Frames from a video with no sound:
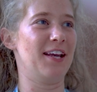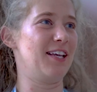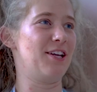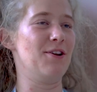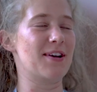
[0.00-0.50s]

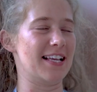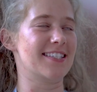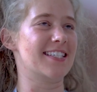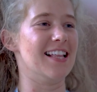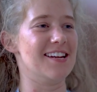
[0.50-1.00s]
You can
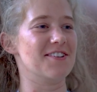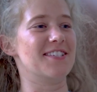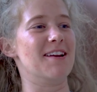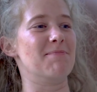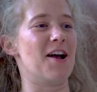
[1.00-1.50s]
still
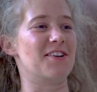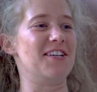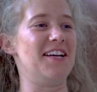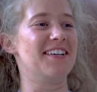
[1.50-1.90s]
understand blockchain.